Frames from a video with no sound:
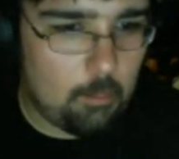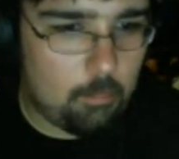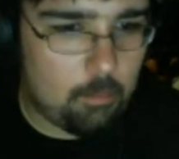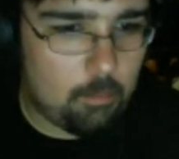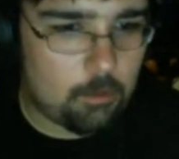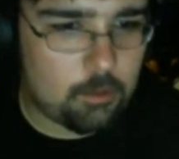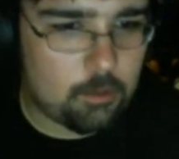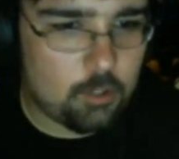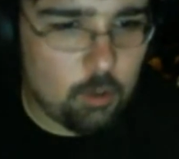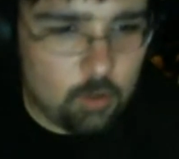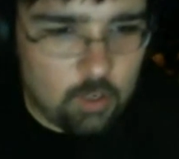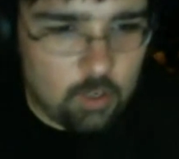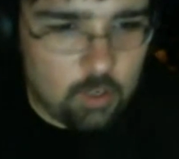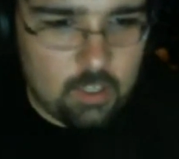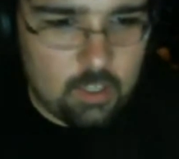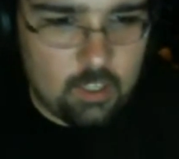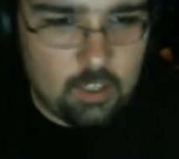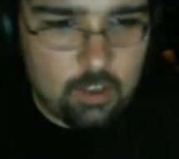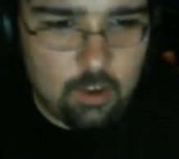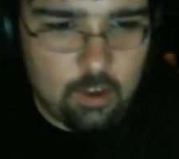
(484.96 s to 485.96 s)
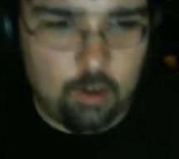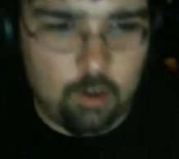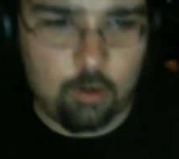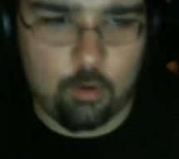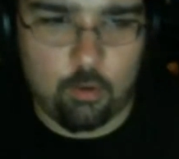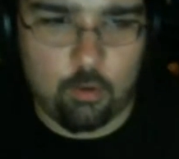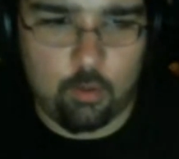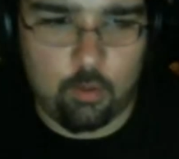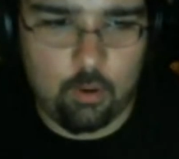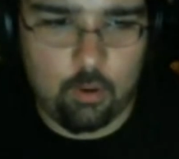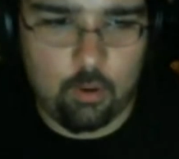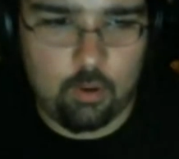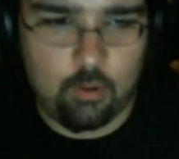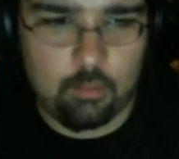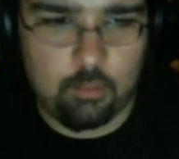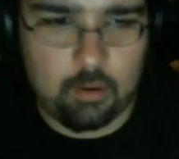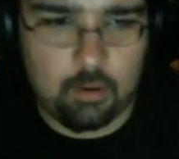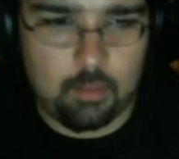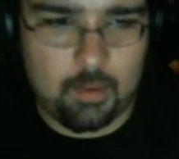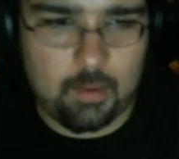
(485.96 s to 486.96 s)
Persona Q
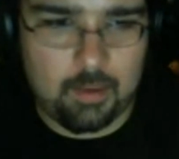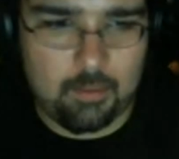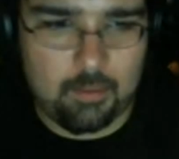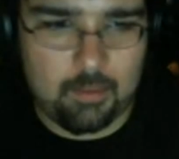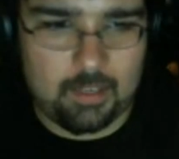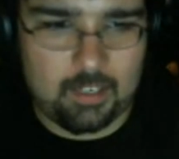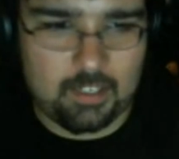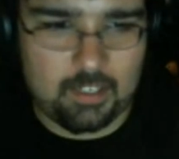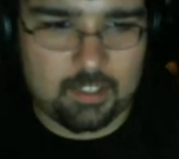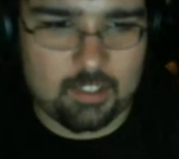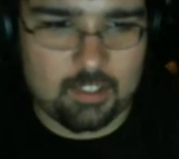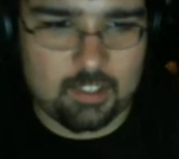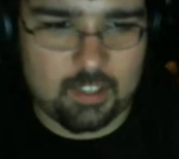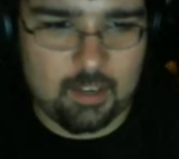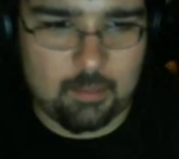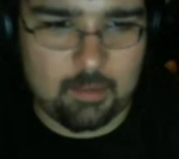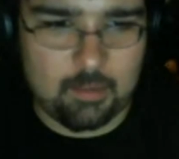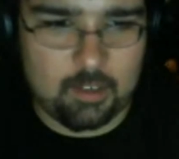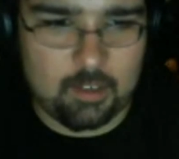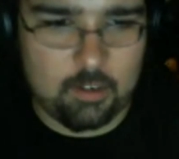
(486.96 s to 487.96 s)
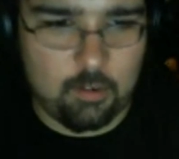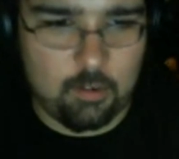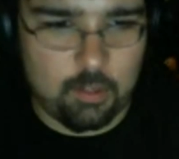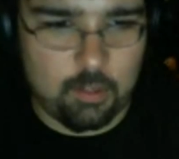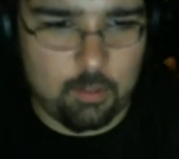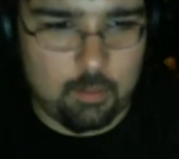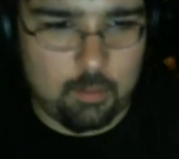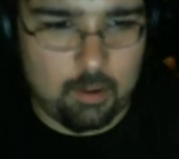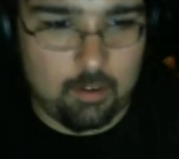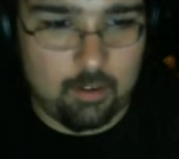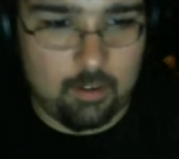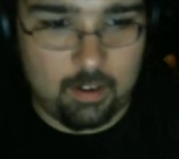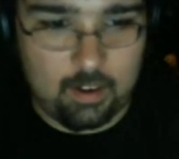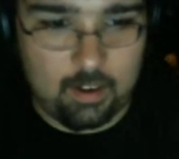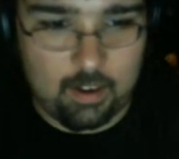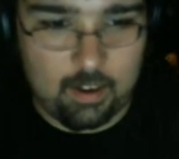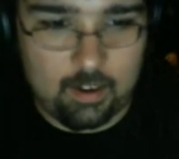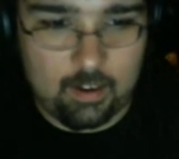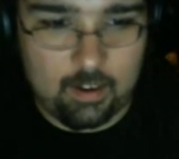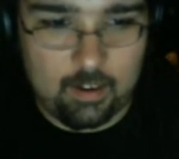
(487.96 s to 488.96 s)
Premium Edition coming to North
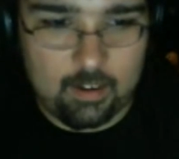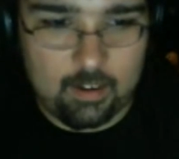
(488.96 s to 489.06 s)
America.